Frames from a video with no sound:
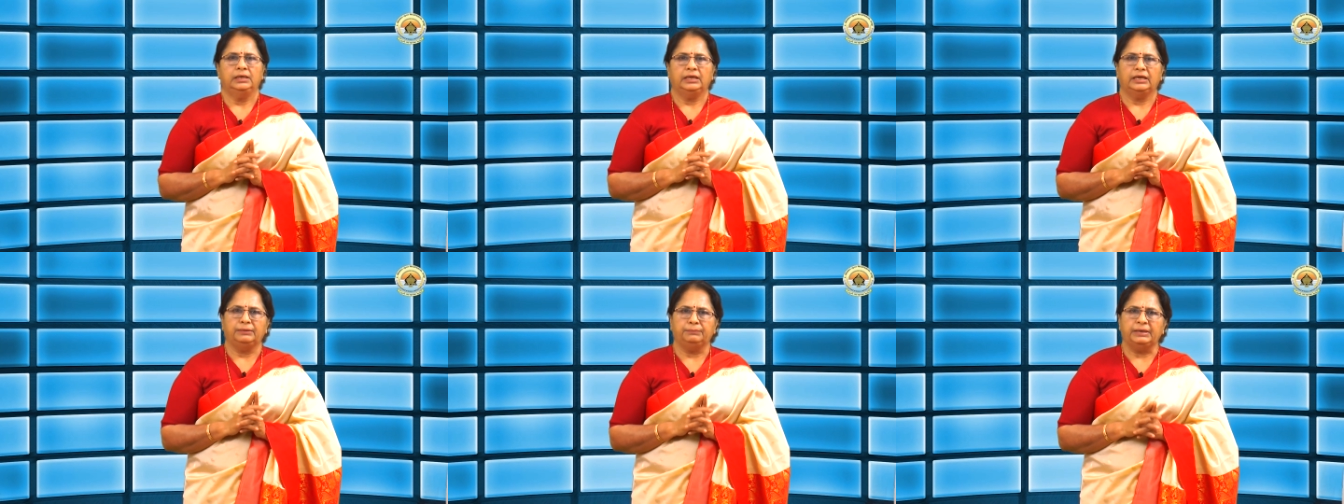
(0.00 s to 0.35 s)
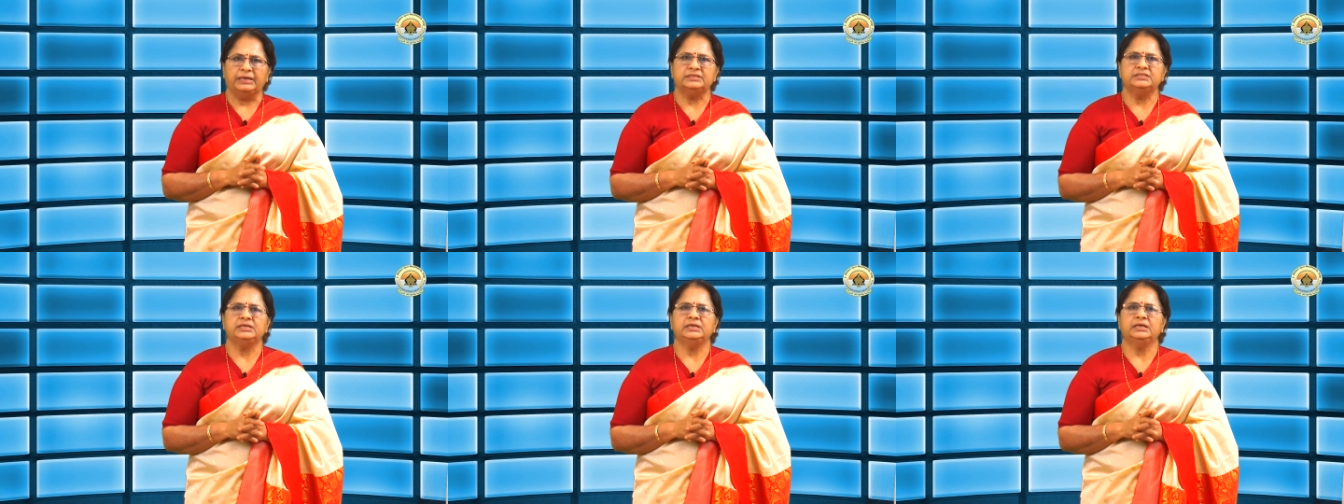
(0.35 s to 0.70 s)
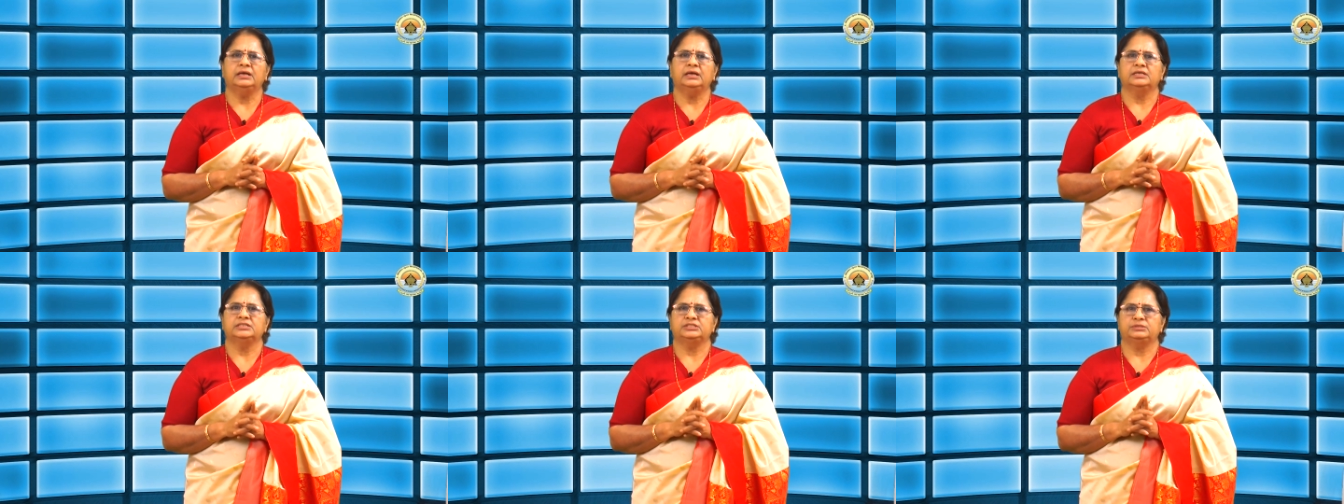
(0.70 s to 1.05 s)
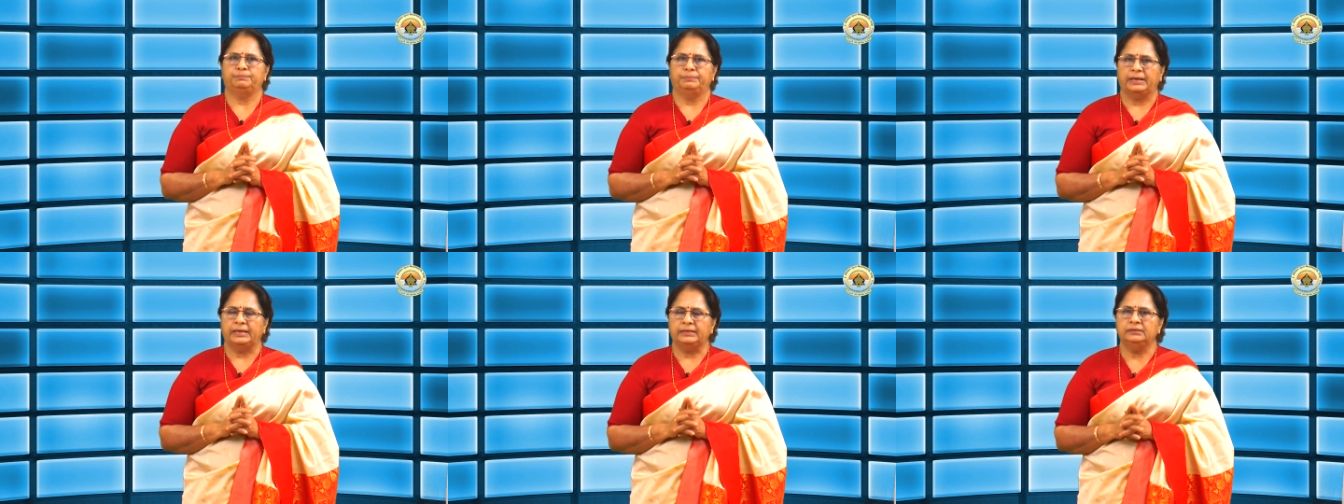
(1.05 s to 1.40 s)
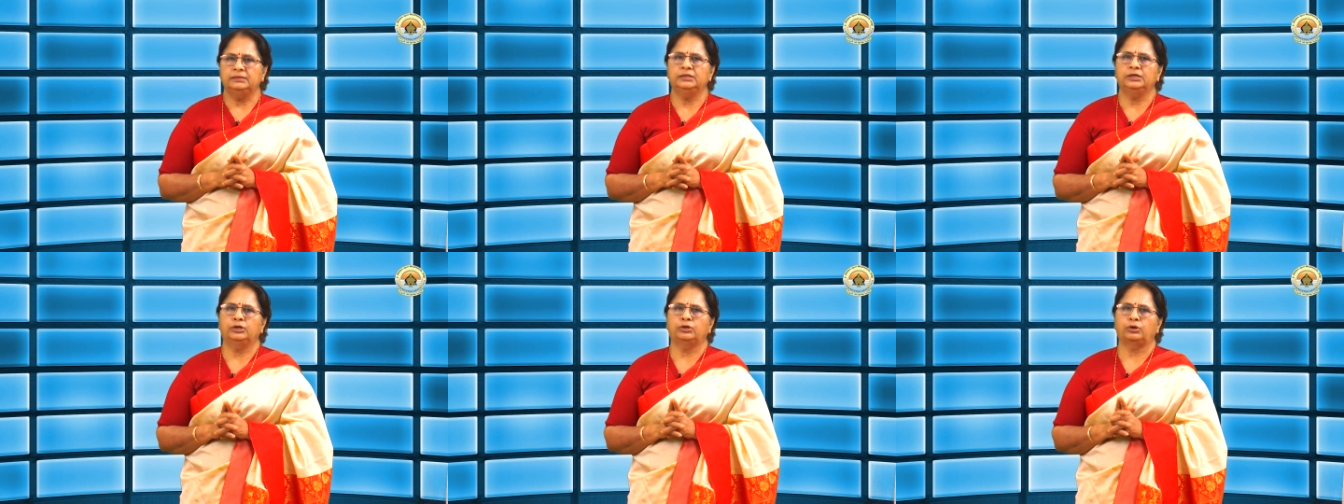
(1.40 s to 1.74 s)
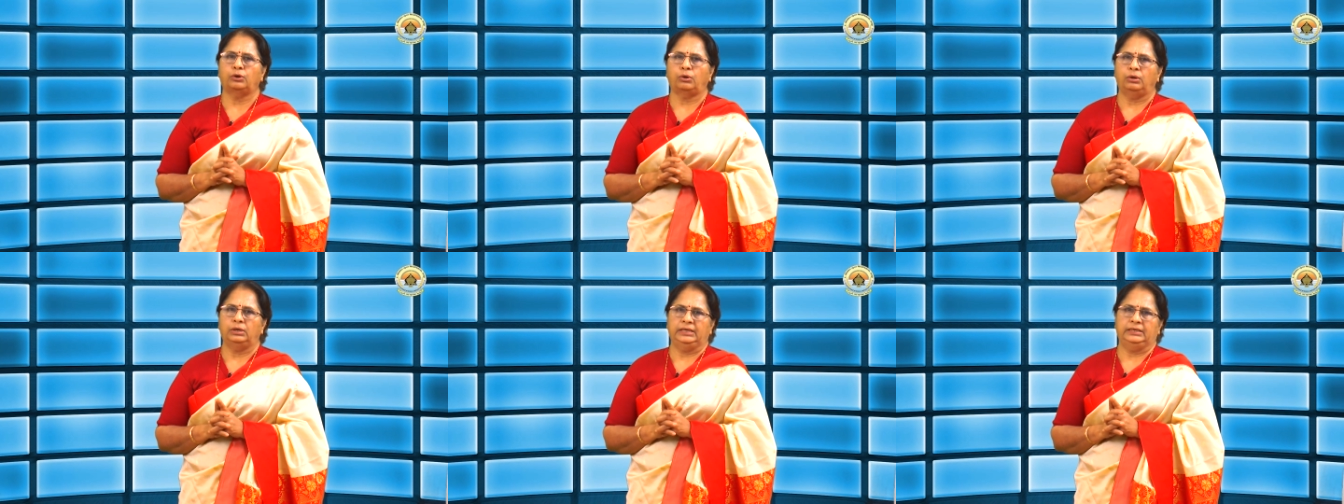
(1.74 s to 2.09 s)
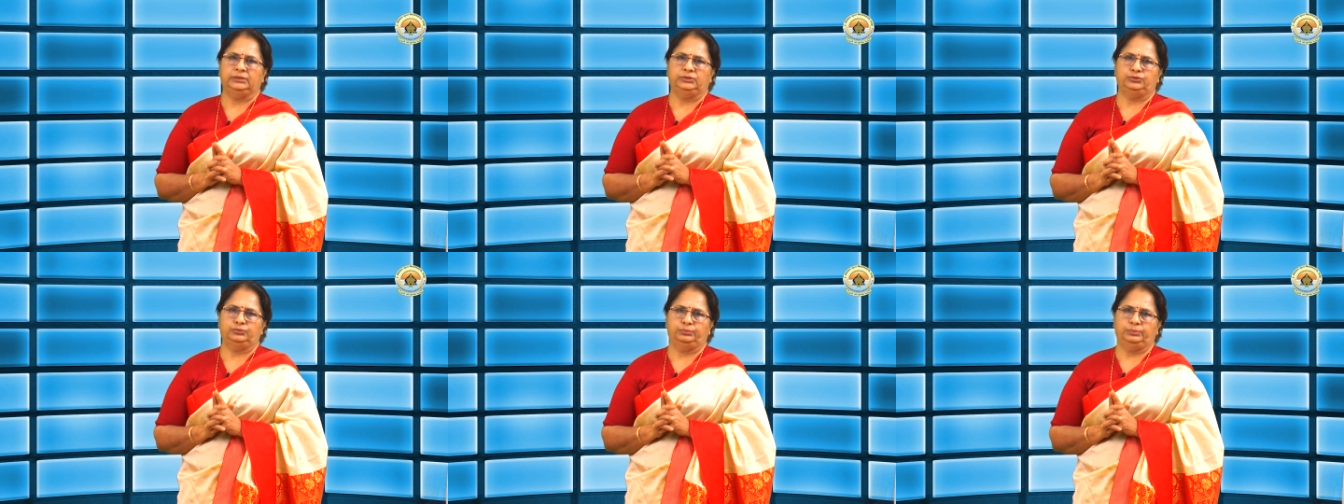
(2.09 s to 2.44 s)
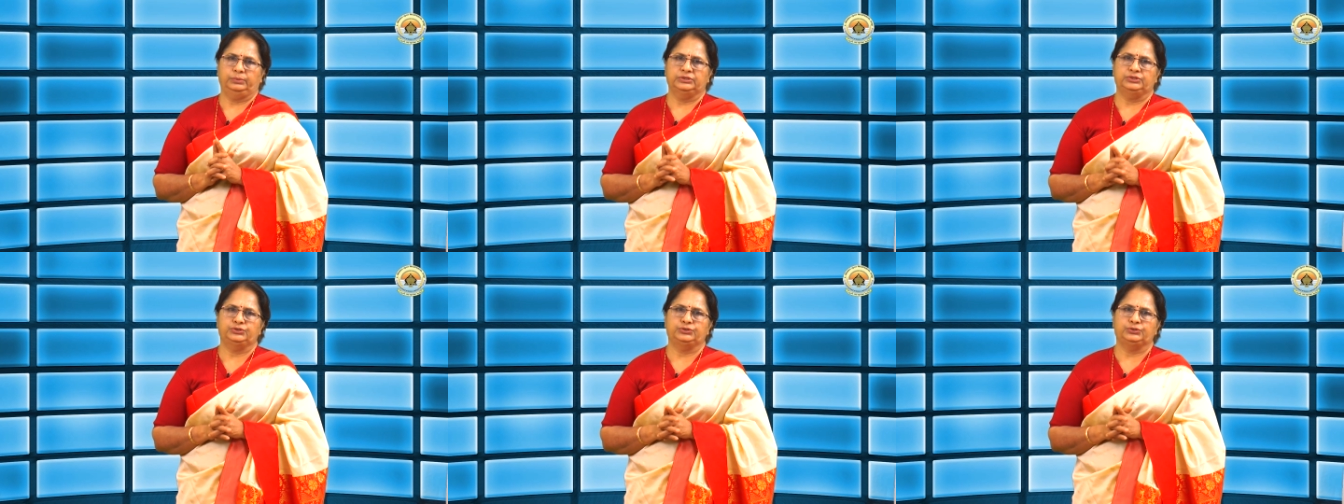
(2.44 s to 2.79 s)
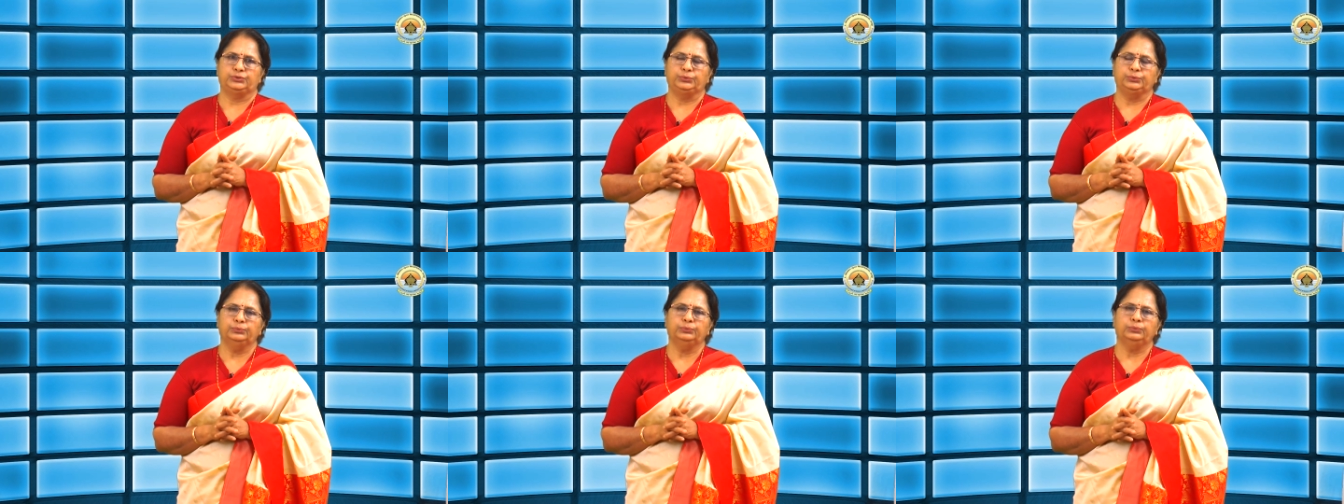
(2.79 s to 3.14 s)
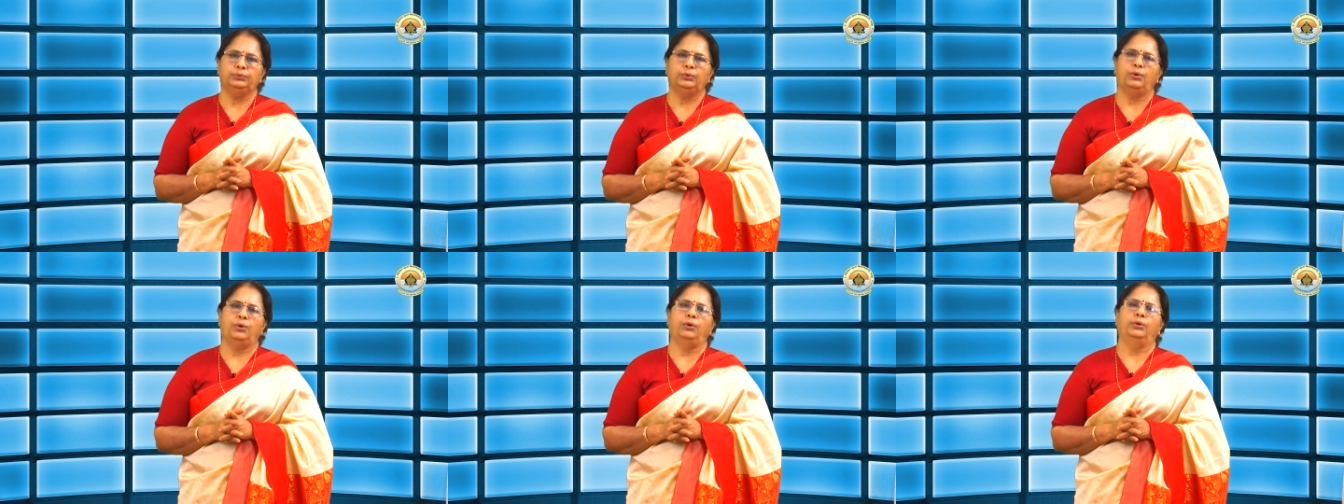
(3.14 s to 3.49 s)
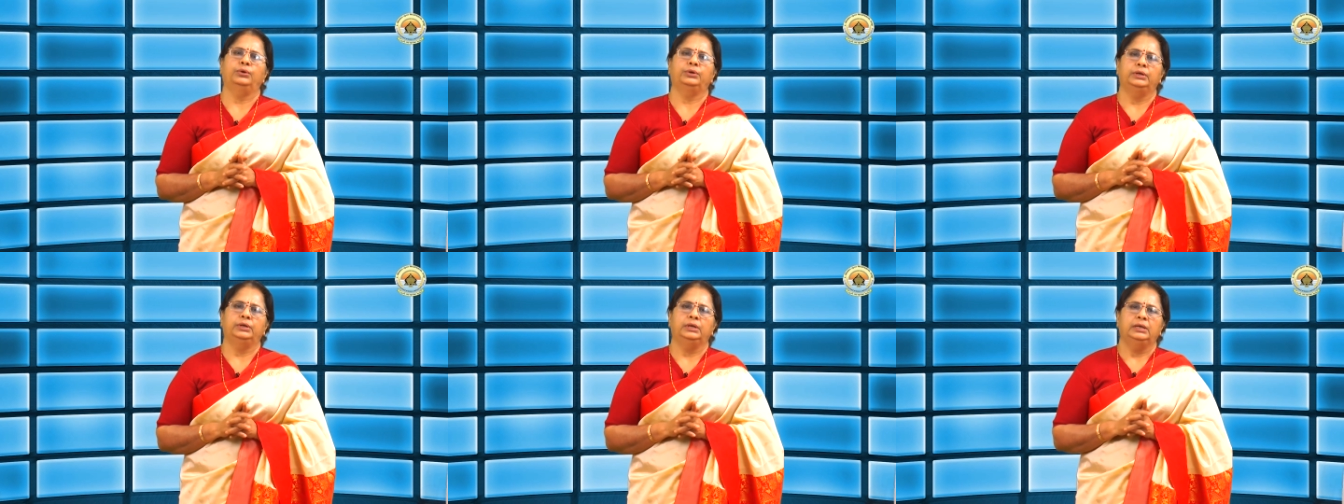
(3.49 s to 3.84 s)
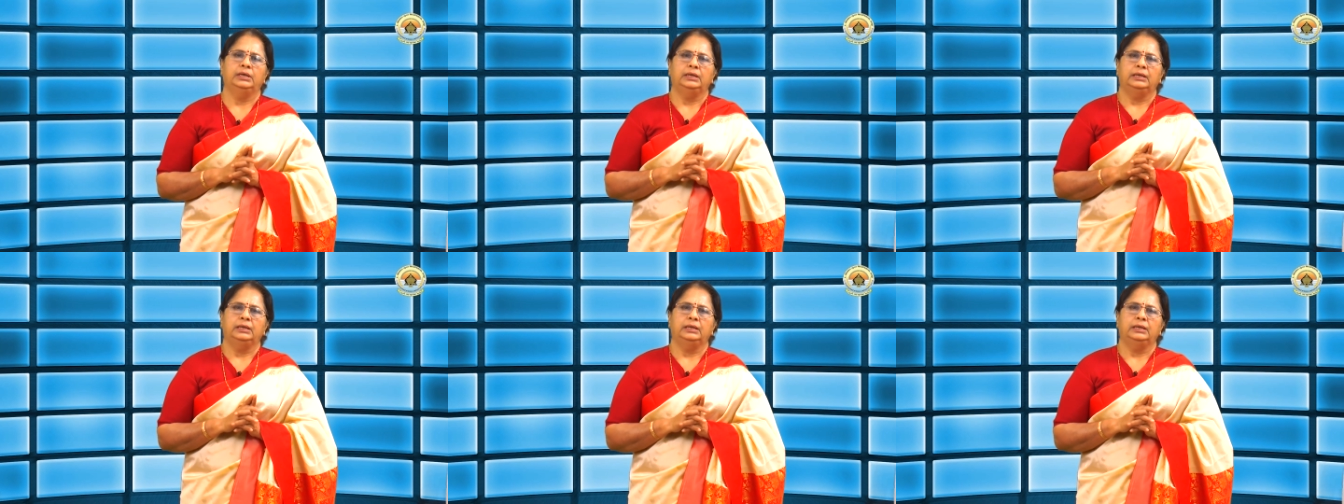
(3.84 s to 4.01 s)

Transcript: imaging a spider crawling towards you or